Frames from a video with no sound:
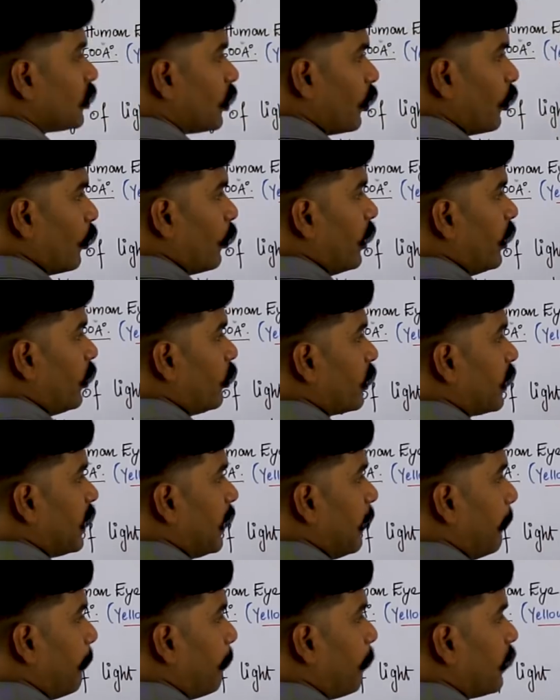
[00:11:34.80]
So you need to
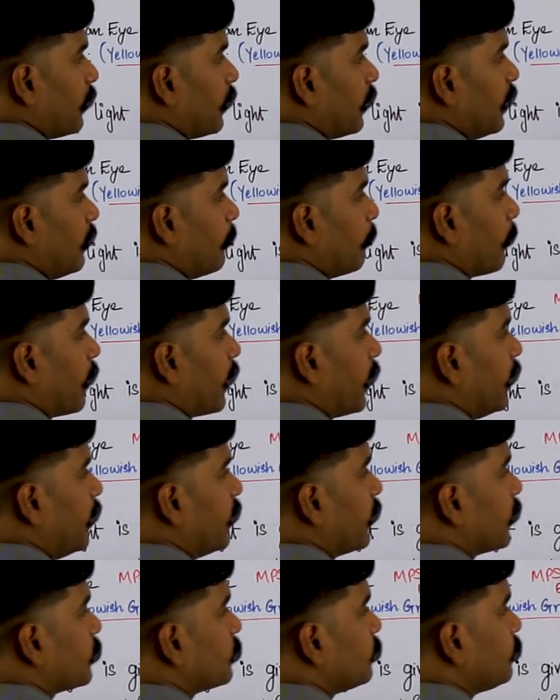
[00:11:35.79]
keep in
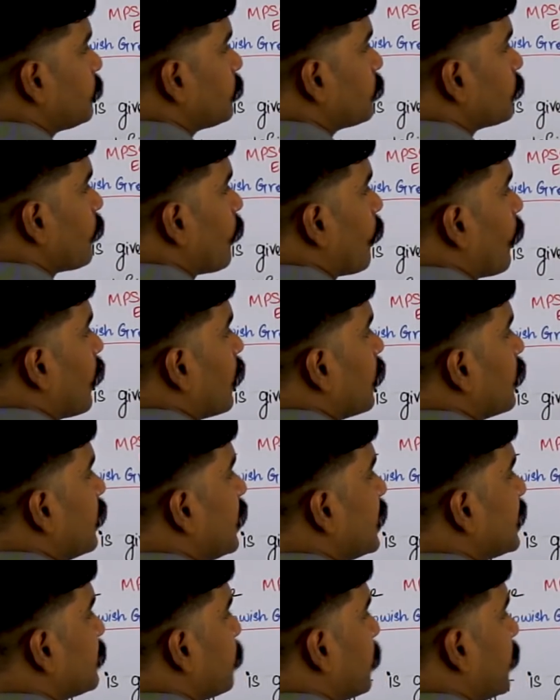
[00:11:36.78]
mind
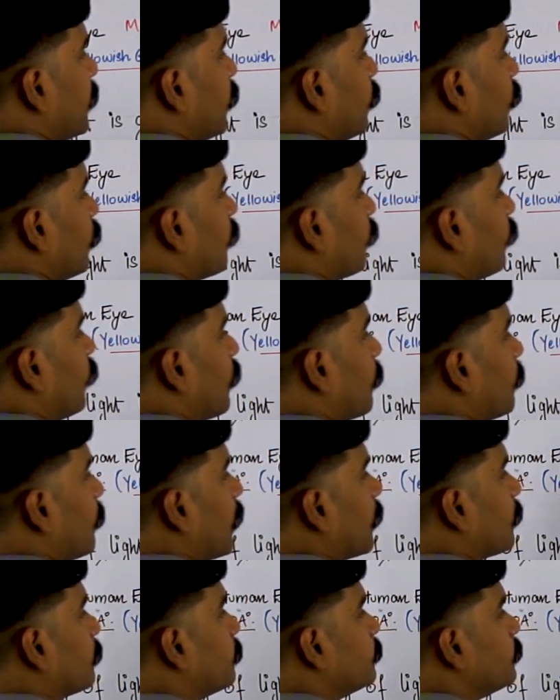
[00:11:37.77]
this particular
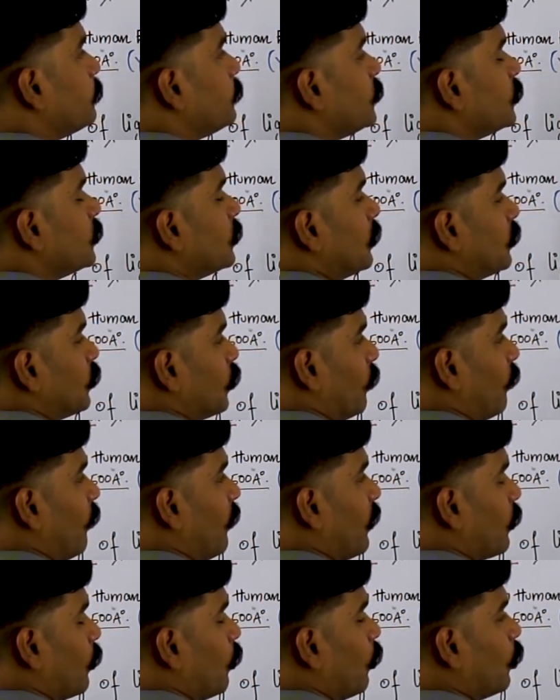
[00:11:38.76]
formula. So
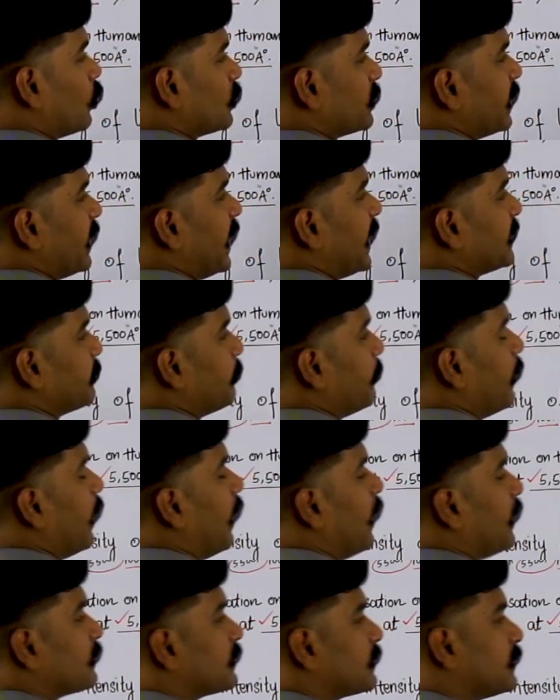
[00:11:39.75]
far no question has been
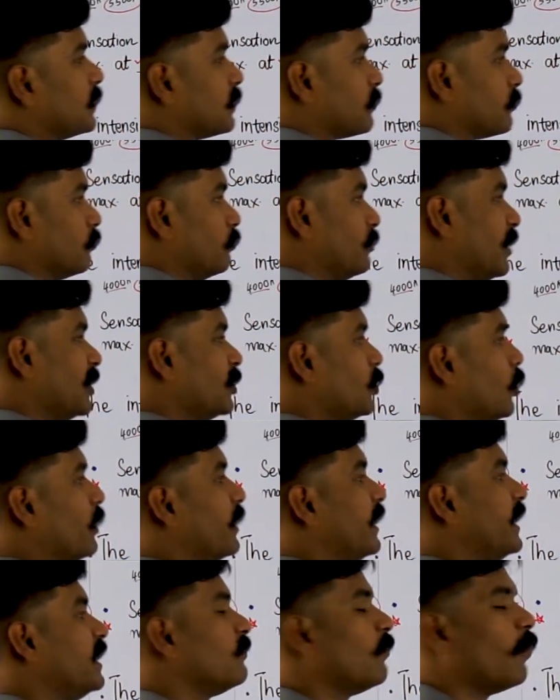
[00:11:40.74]
asked based
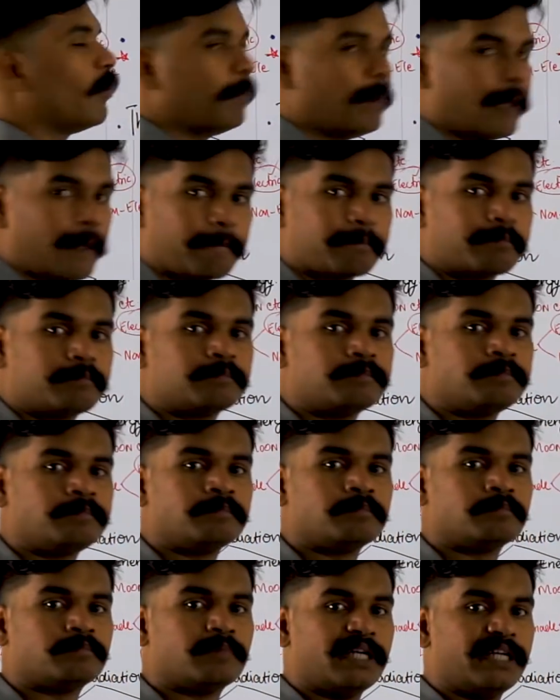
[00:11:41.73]
on this formula,
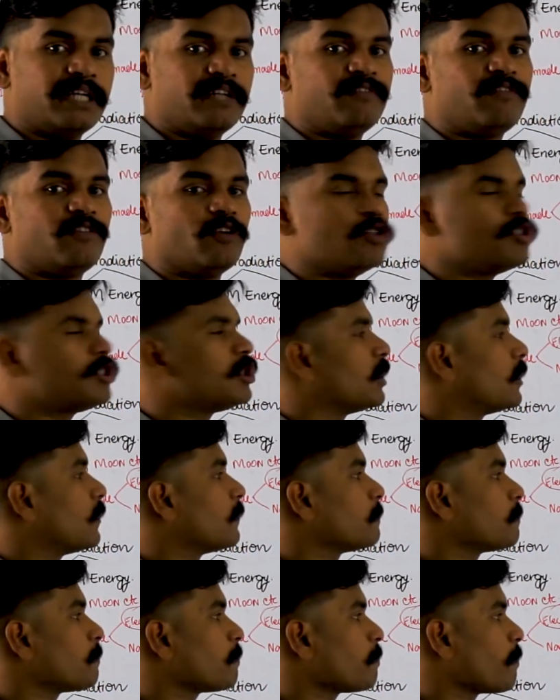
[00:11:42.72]
but in
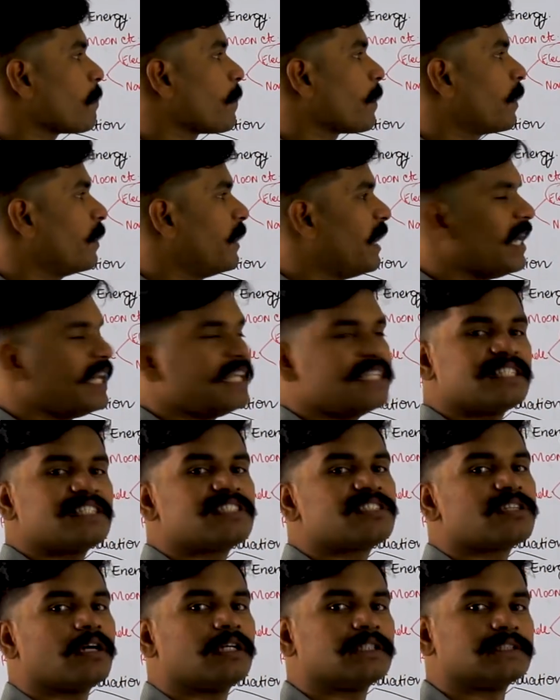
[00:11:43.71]
future there is a
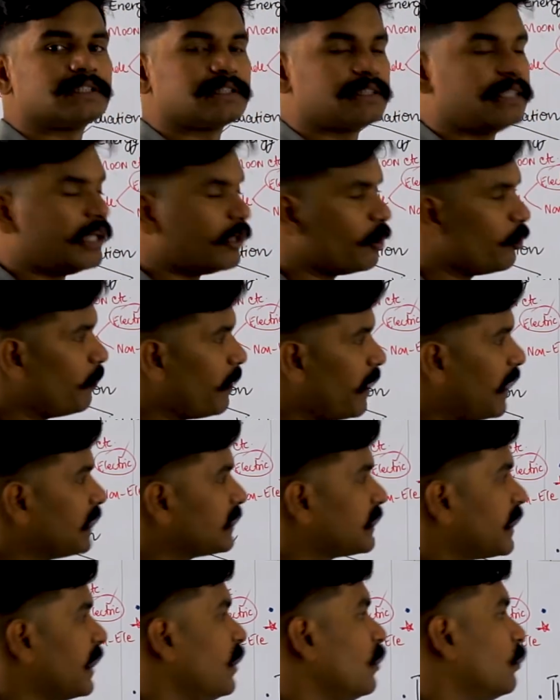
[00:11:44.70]
chance that you may
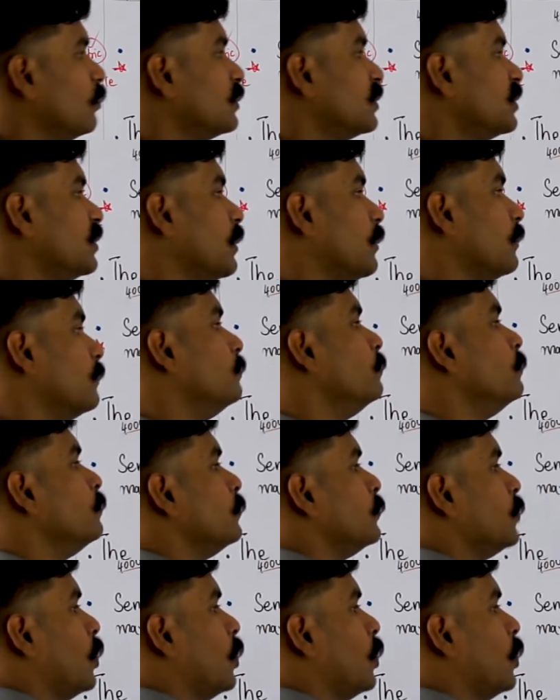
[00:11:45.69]
ask any question